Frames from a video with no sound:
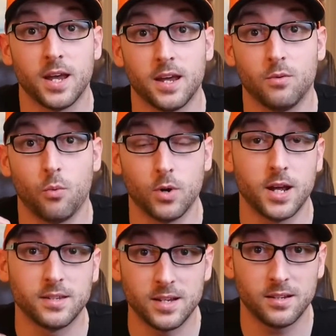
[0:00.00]
And what
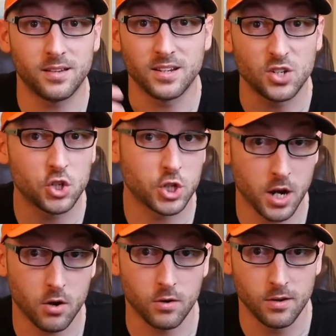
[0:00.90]
I did is I just
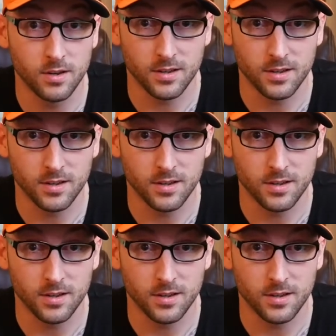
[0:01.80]
shared.